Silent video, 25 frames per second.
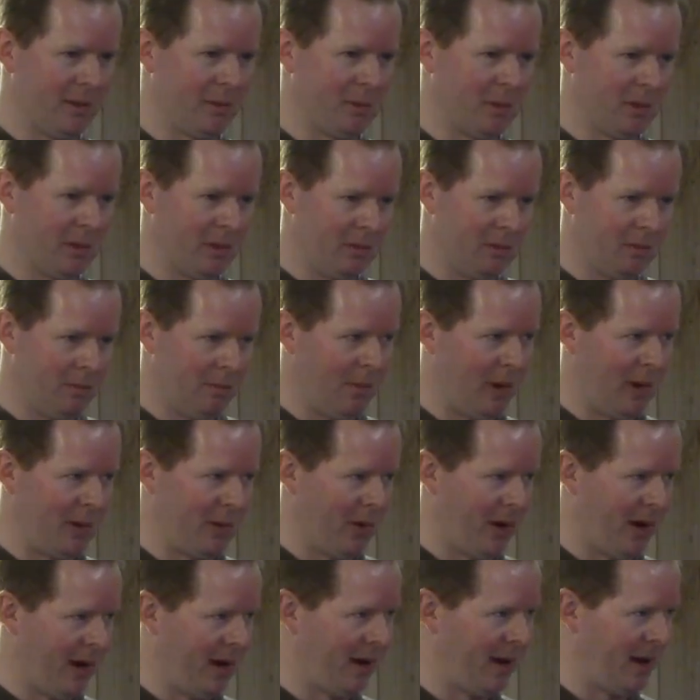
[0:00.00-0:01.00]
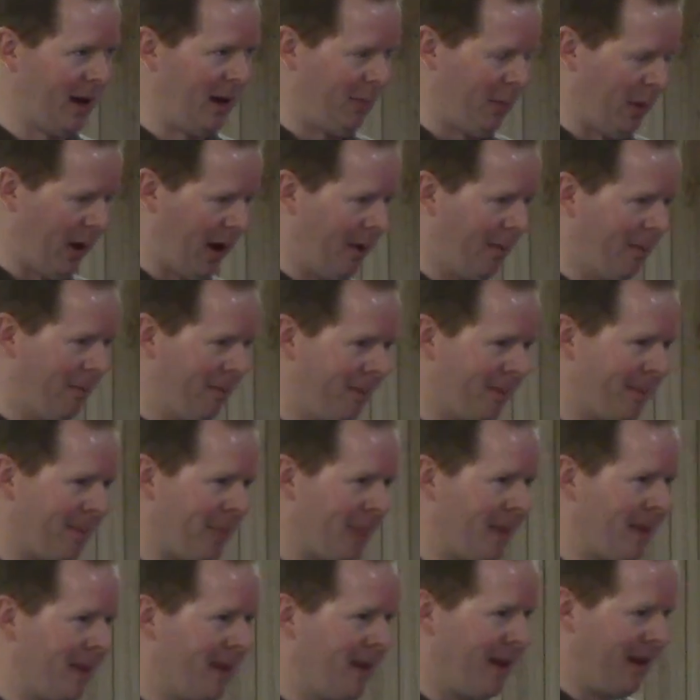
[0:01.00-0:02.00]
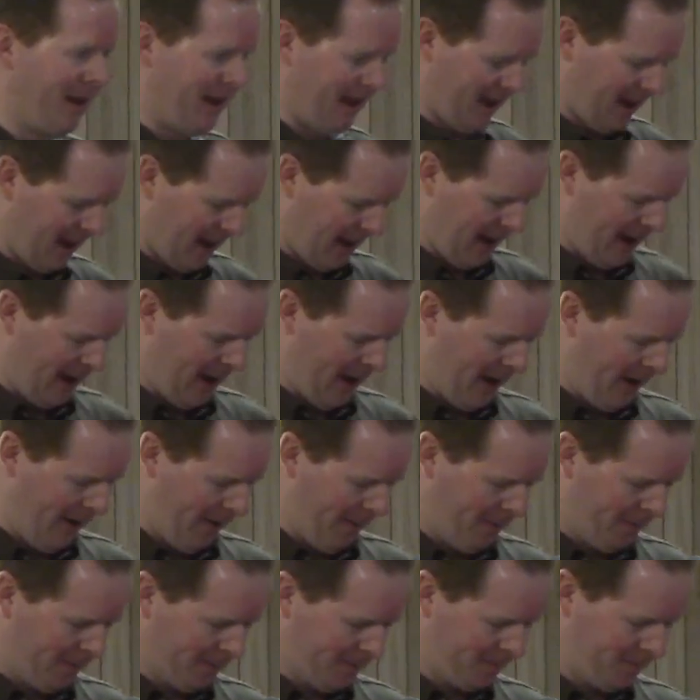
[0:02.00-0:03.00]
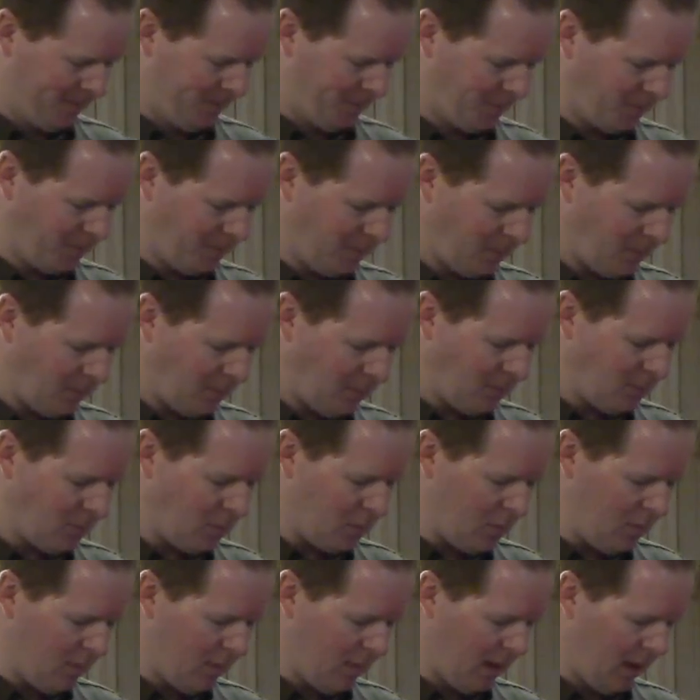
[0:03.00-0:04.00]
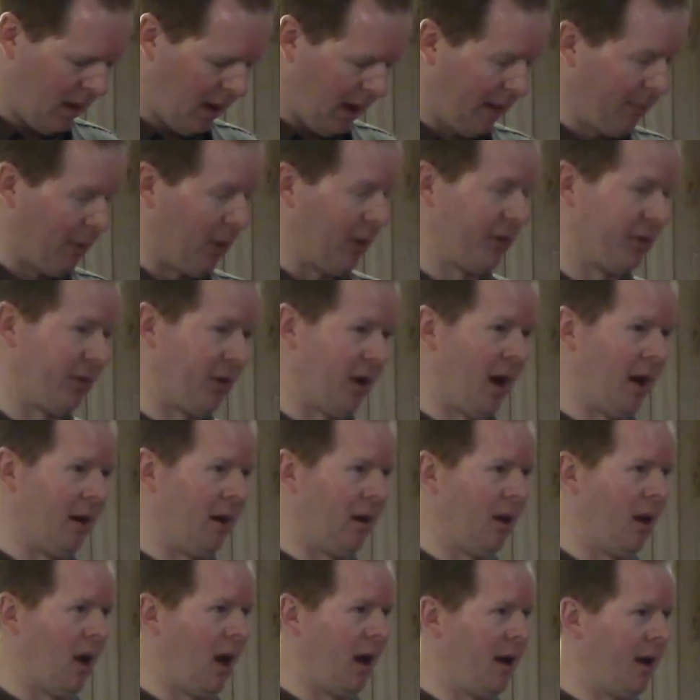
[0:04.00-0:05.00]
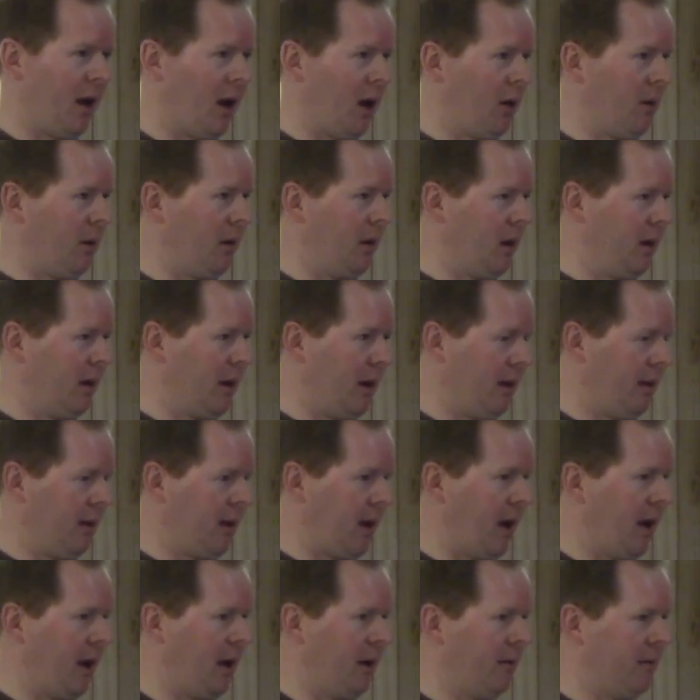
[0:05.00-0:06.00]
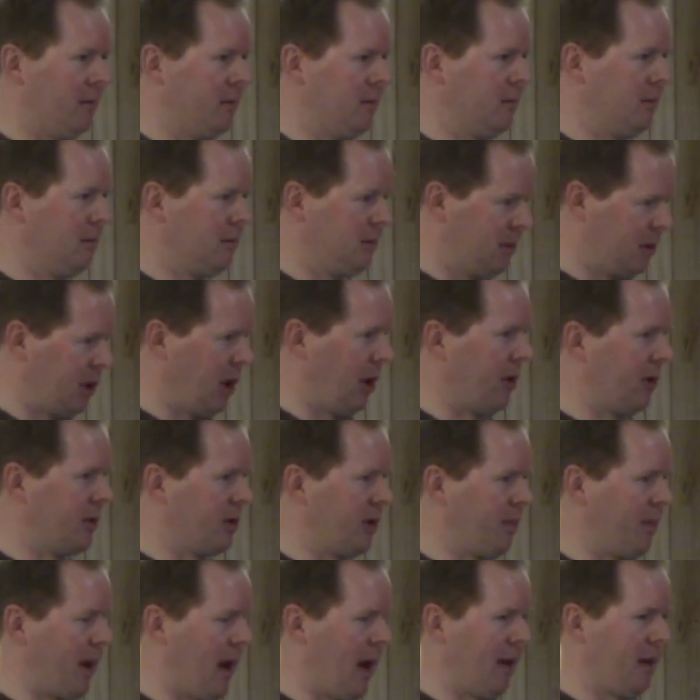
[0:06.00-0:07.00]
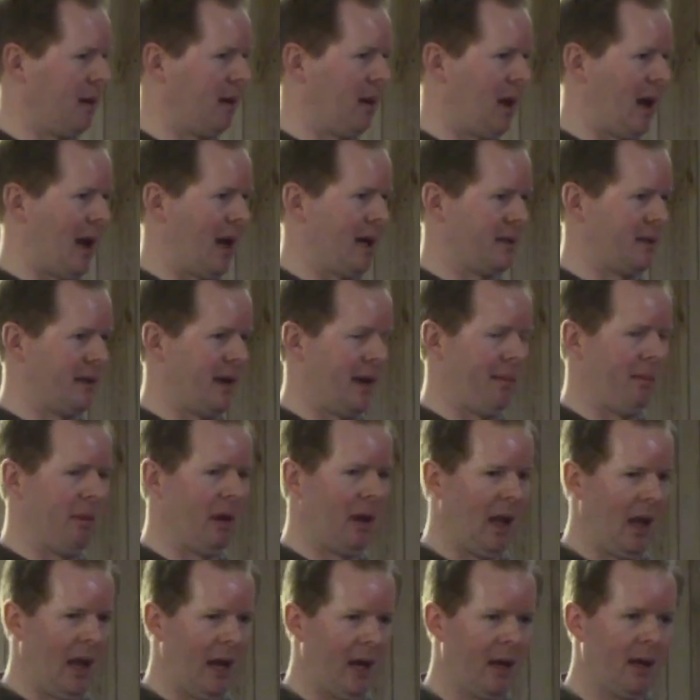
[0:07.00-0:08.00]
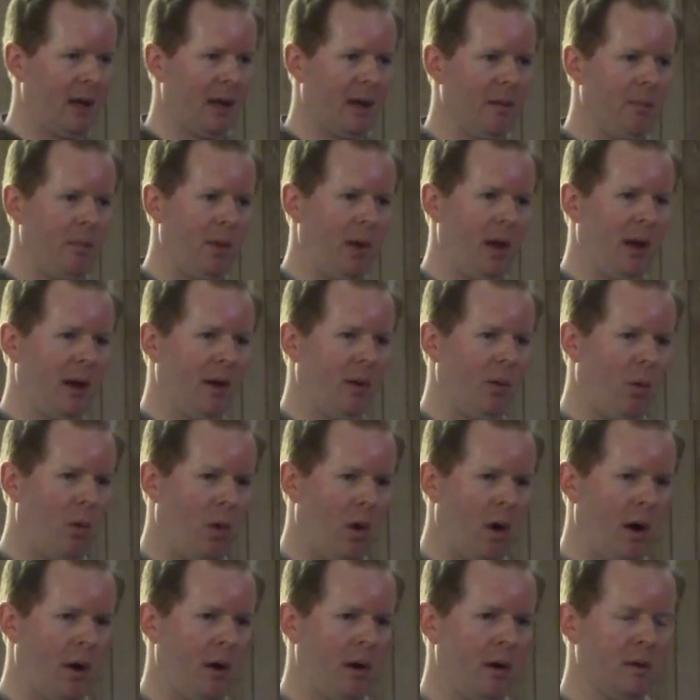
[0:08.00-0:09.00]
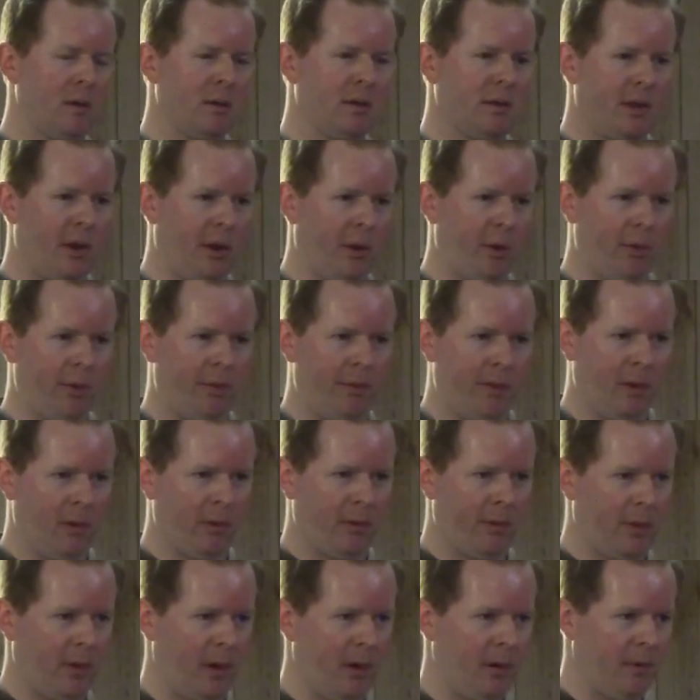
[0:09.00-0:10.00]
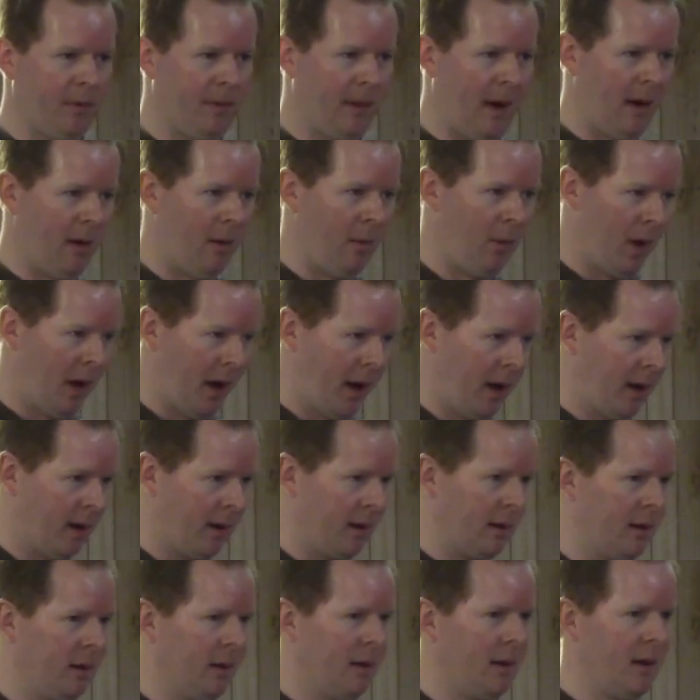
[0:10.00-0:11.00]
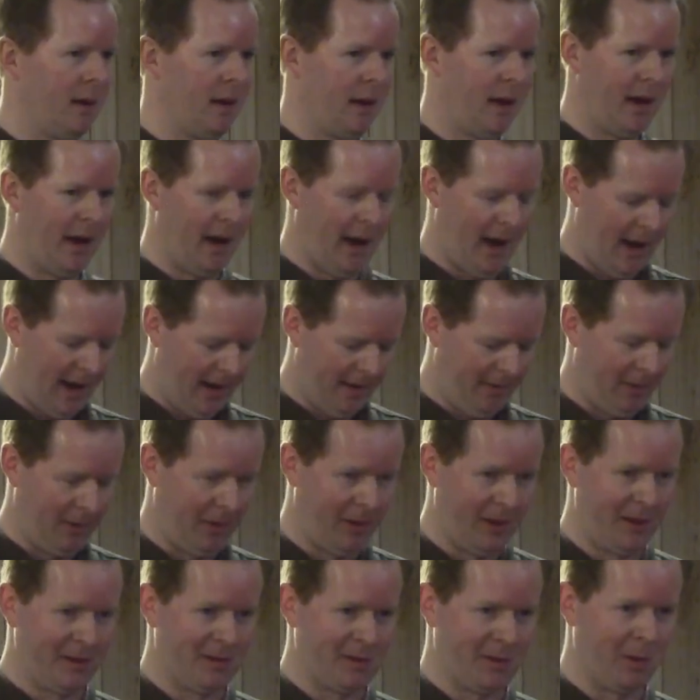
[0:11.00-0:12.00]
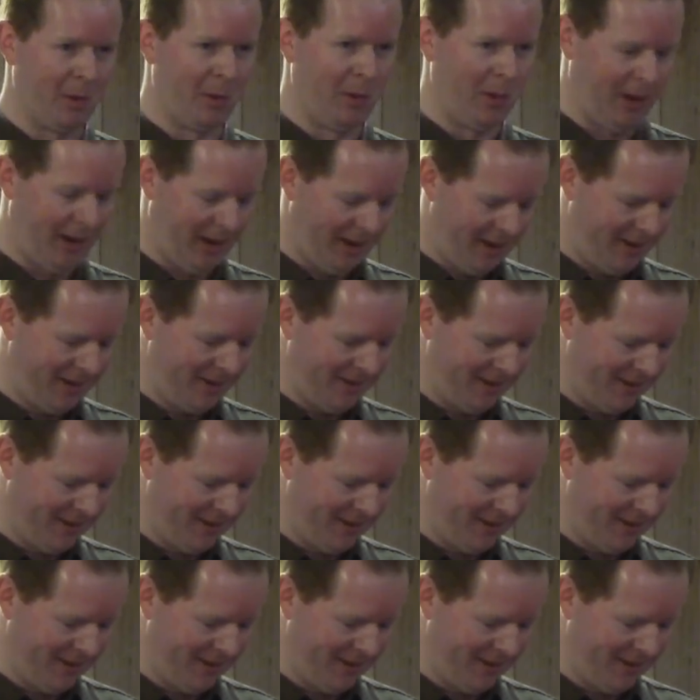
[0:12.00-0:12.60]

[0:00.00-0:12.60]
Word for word: It was me trying to keep up. Um, I've also gotten a lot of known uh, jokes about the last name Lake and being in water, so feel free to fire away. I have a list going.